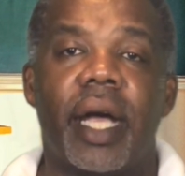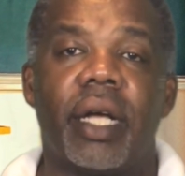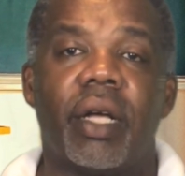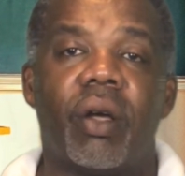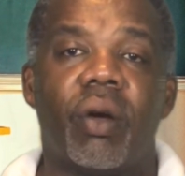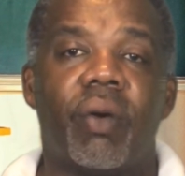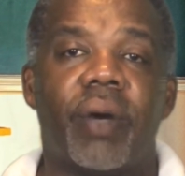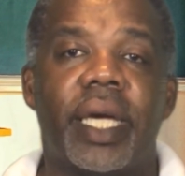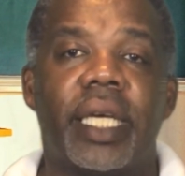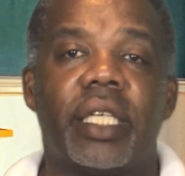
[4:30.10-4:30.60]

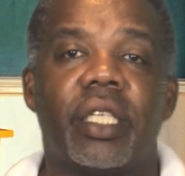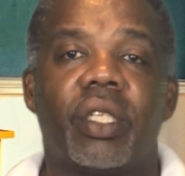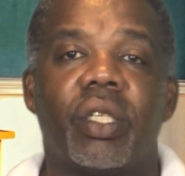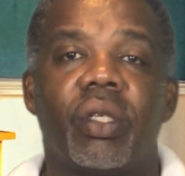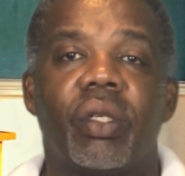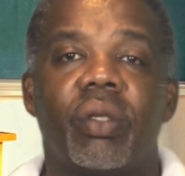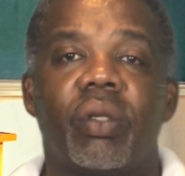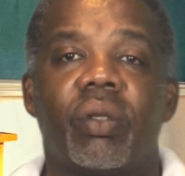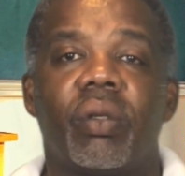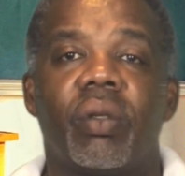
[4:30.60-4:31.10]
going
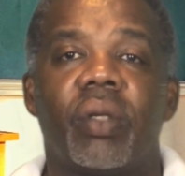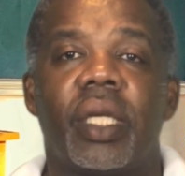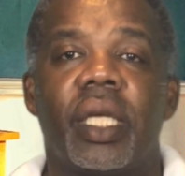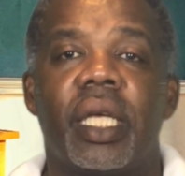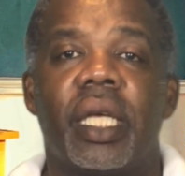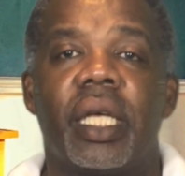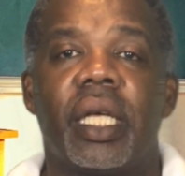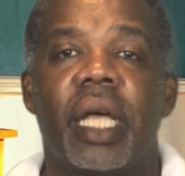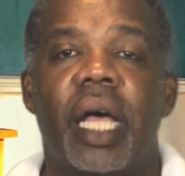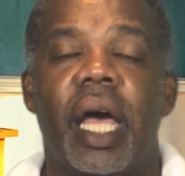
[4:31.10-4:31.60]
to
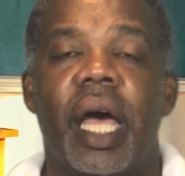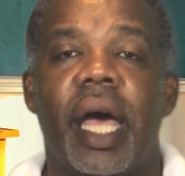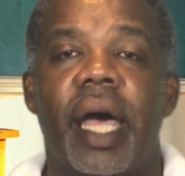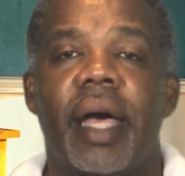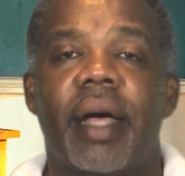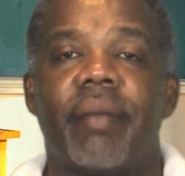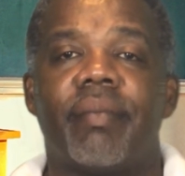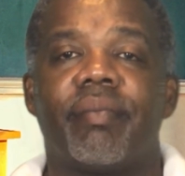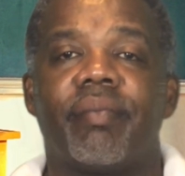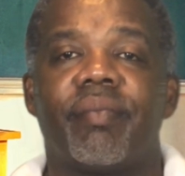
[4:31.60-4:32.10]

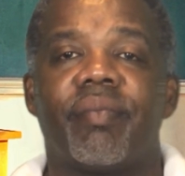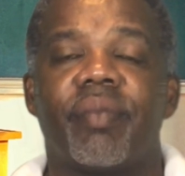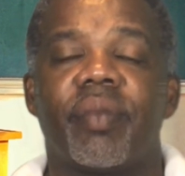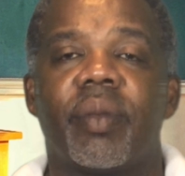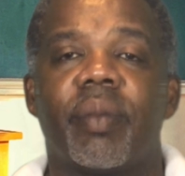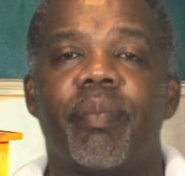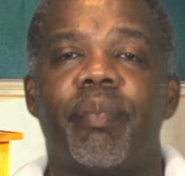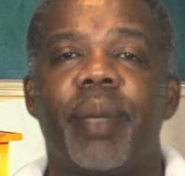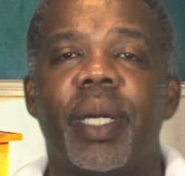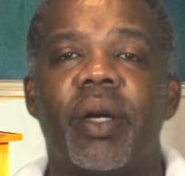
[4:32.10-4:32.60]

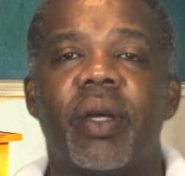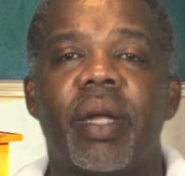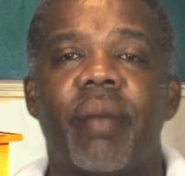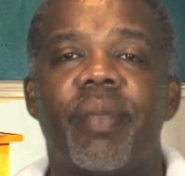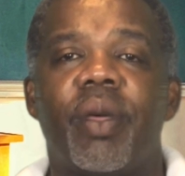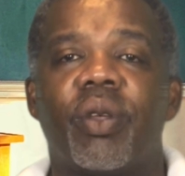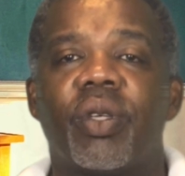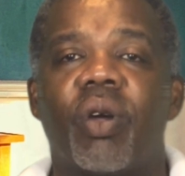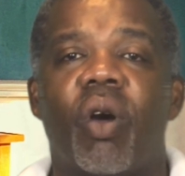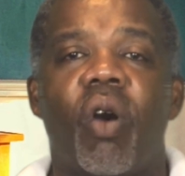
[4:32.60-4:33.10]
build
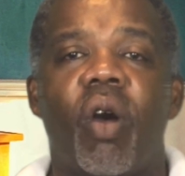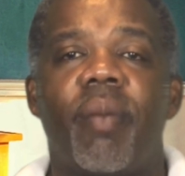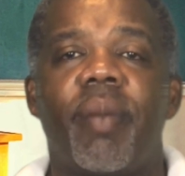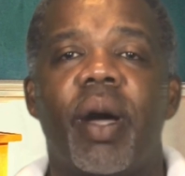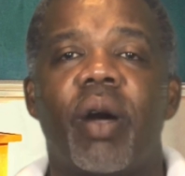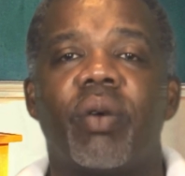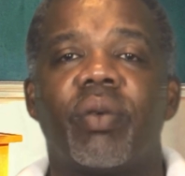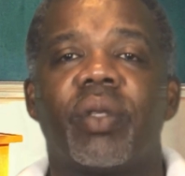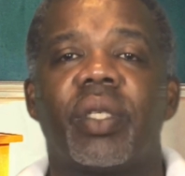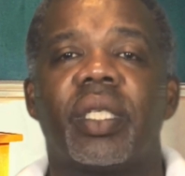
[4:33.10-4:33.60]
up those
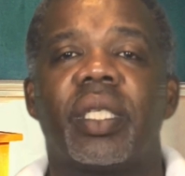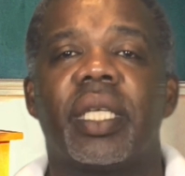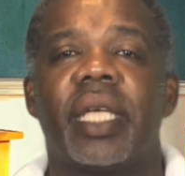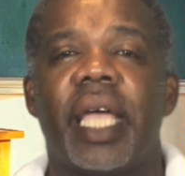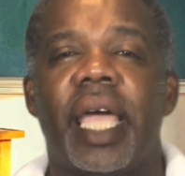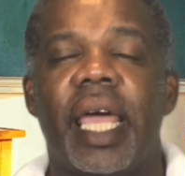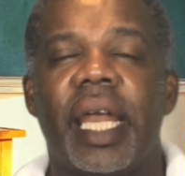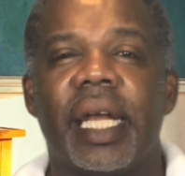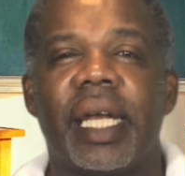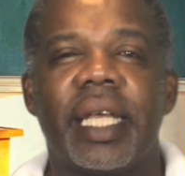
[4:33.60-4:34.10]
hormones
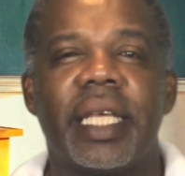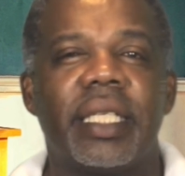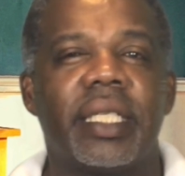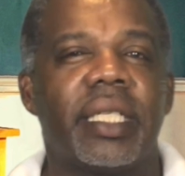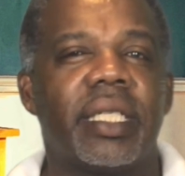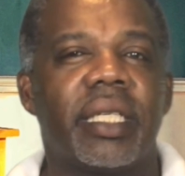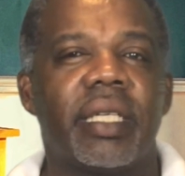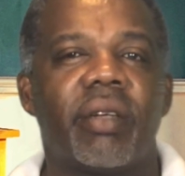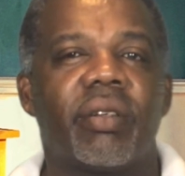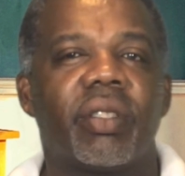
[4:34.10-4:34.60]
and
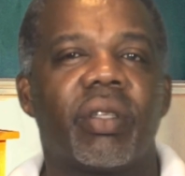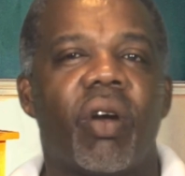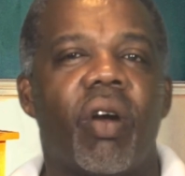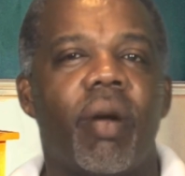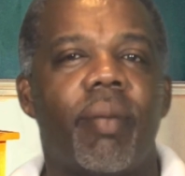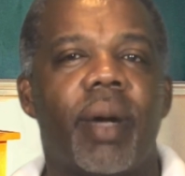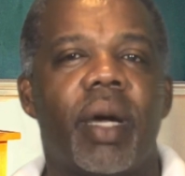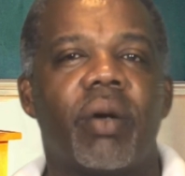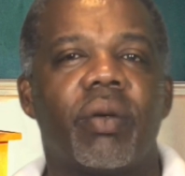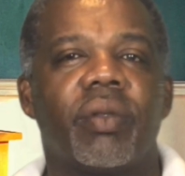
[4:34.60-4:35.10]
listen to those
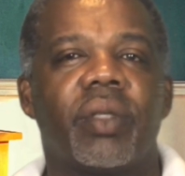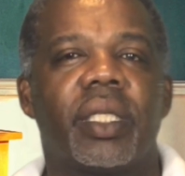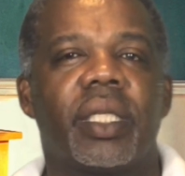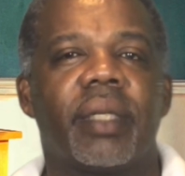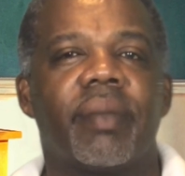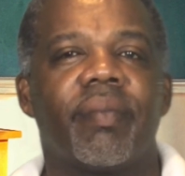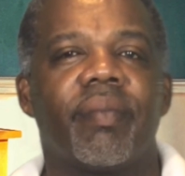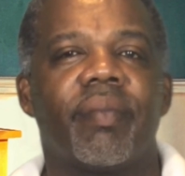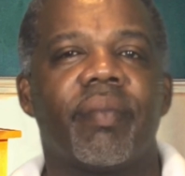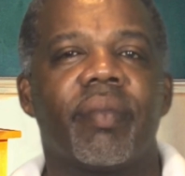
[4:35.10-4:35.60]
hormones,
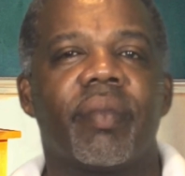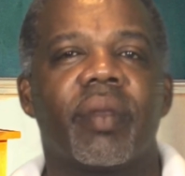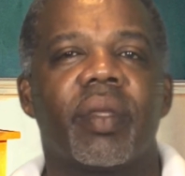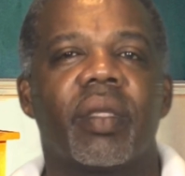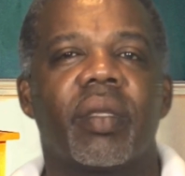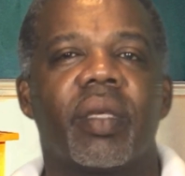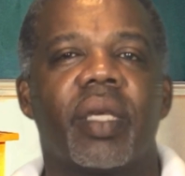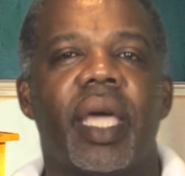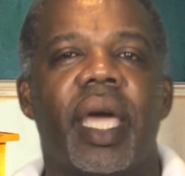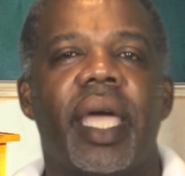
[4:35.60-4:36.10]

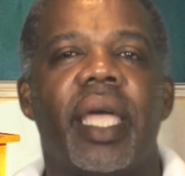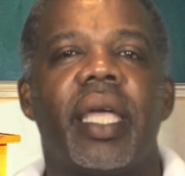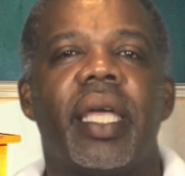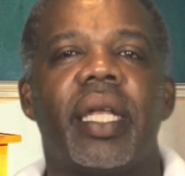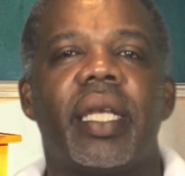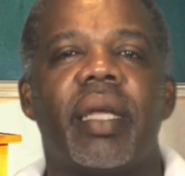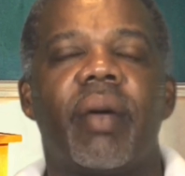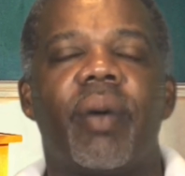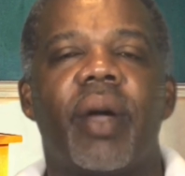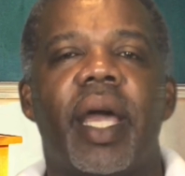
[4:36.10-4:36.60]
okay,
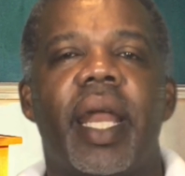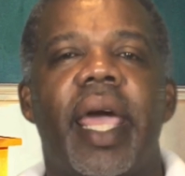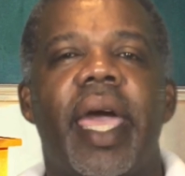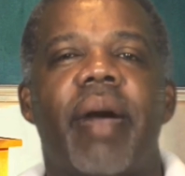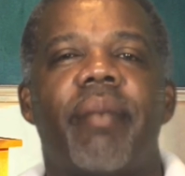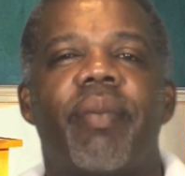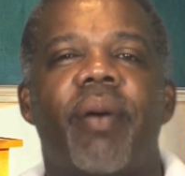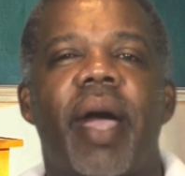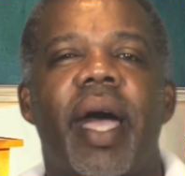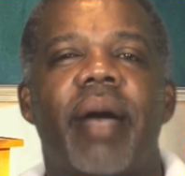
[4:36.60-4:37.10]
then we're going to
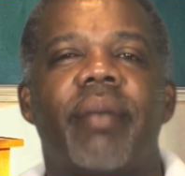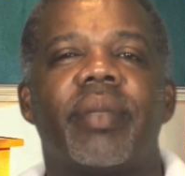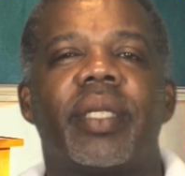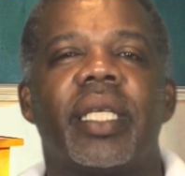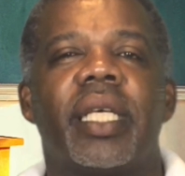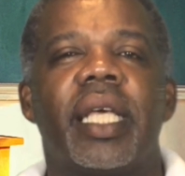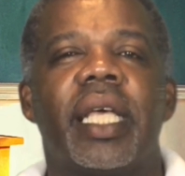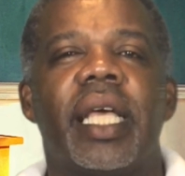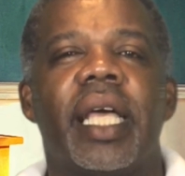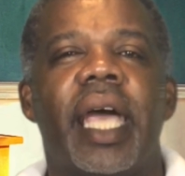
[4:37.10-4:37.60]
have
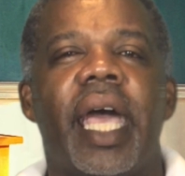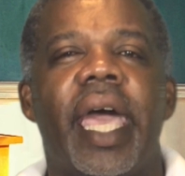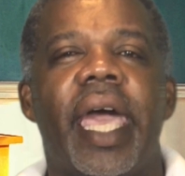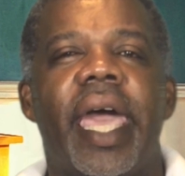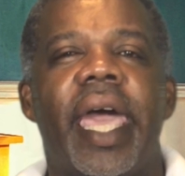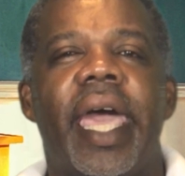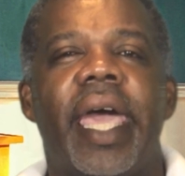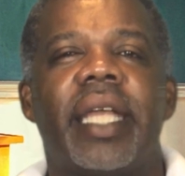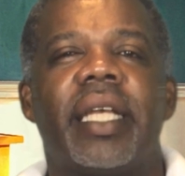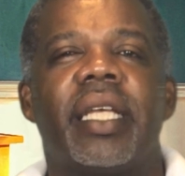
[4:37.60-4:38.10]
problems.
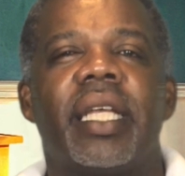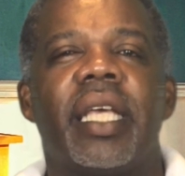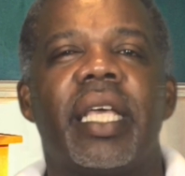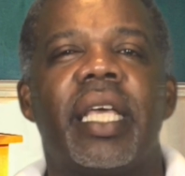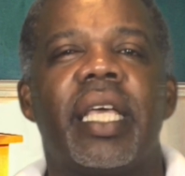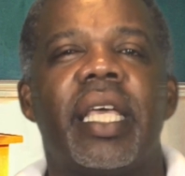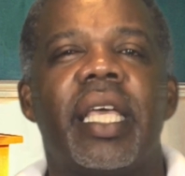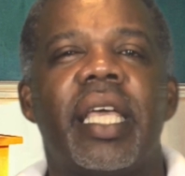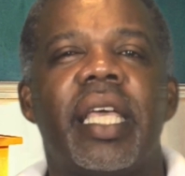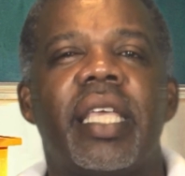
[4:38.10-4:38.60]
And
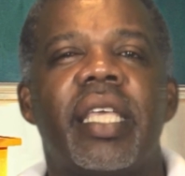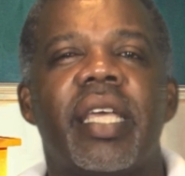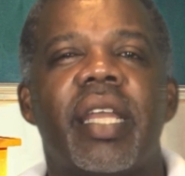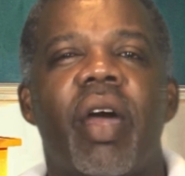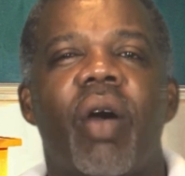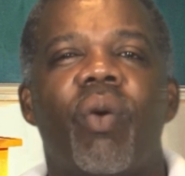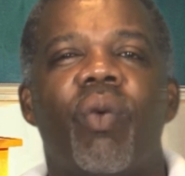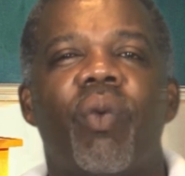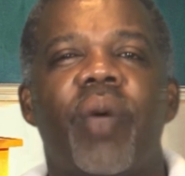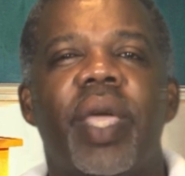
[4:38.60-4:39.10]
you
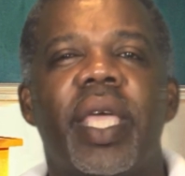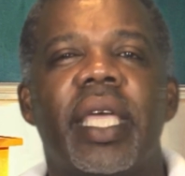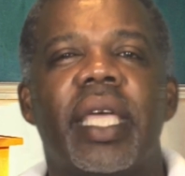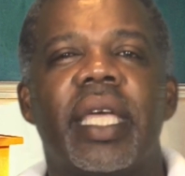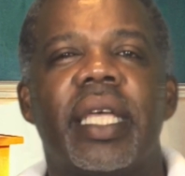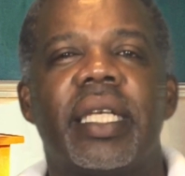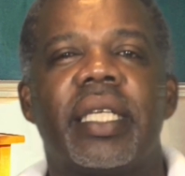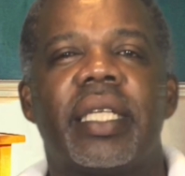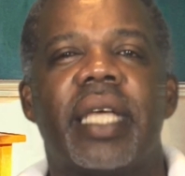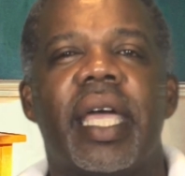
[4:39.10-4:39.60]
know, we
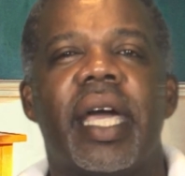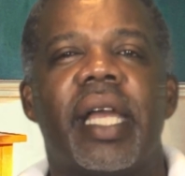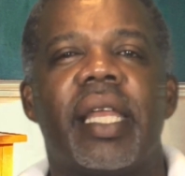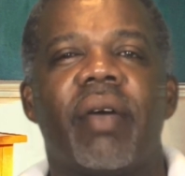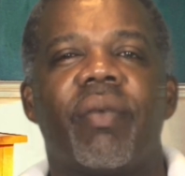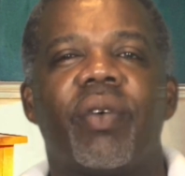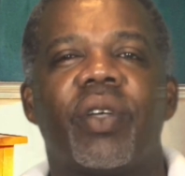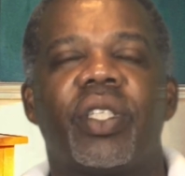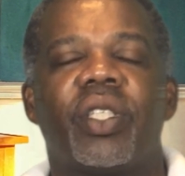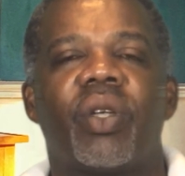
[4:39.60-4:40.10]
can tell
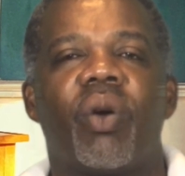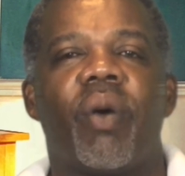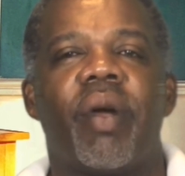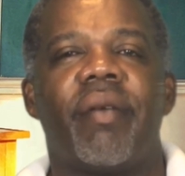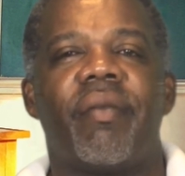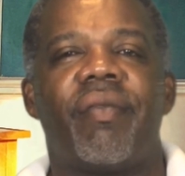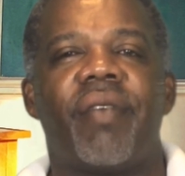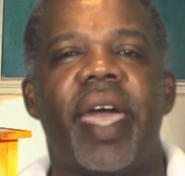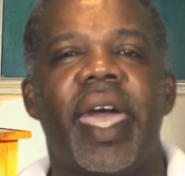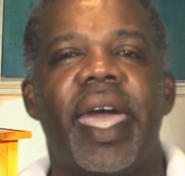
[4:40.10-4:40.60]
if we're
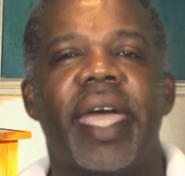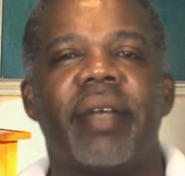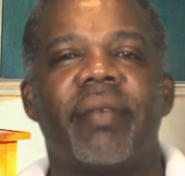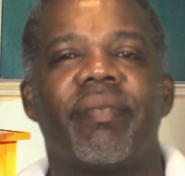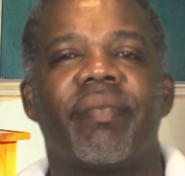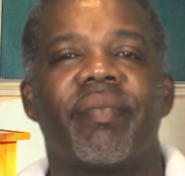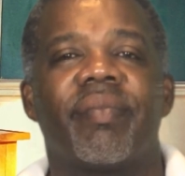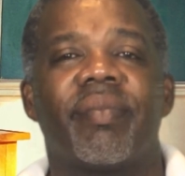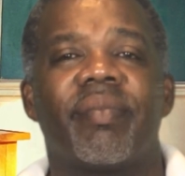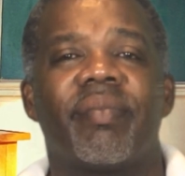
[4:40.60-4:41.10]
storing fat
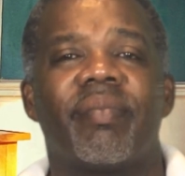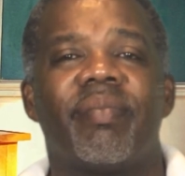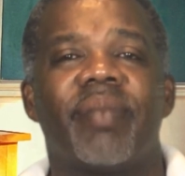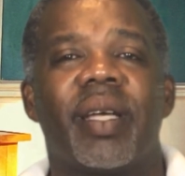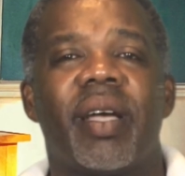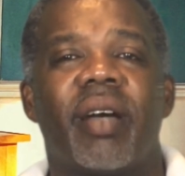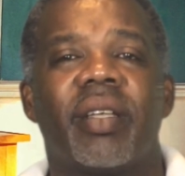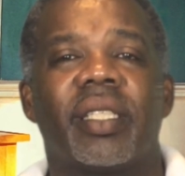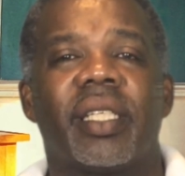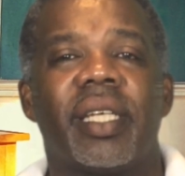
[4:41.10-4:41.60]

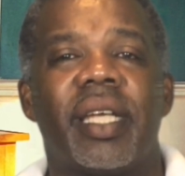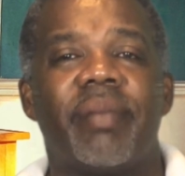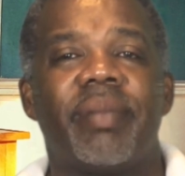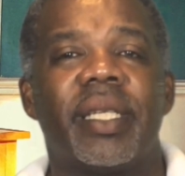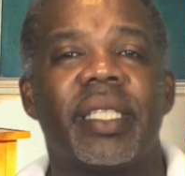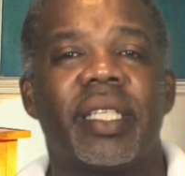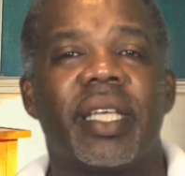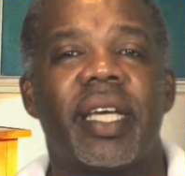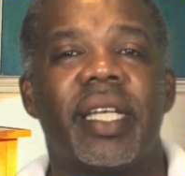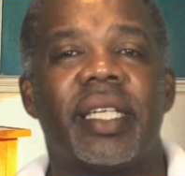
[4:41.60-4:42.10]
because
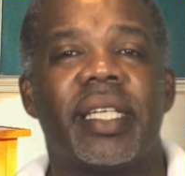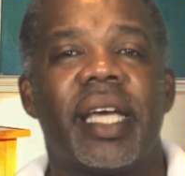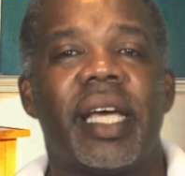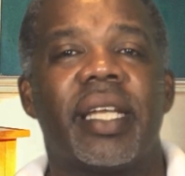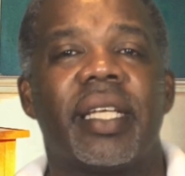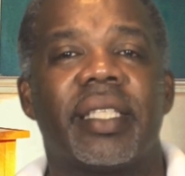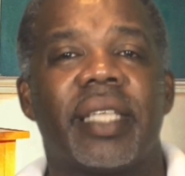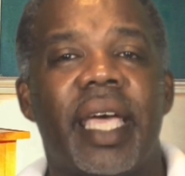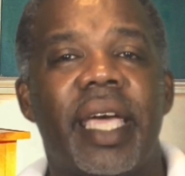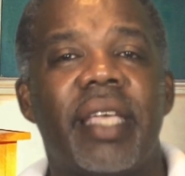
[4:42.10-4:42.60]
leptin's going to
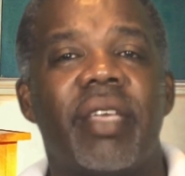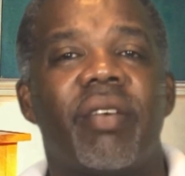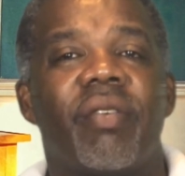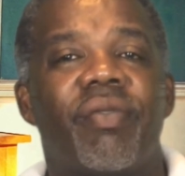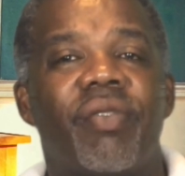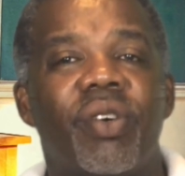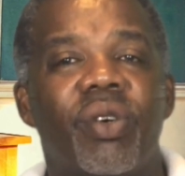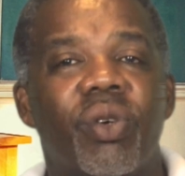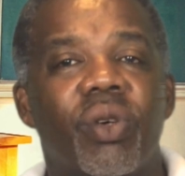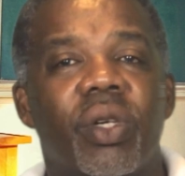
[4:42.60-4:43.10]
tell us, hey, you're
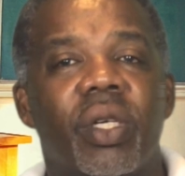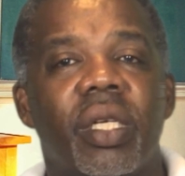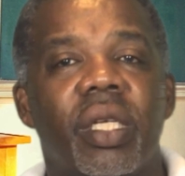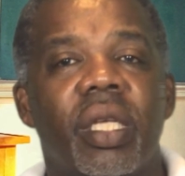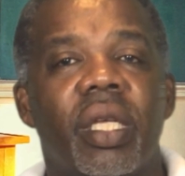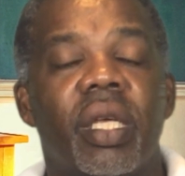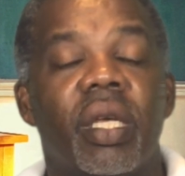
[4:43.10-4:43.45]
full.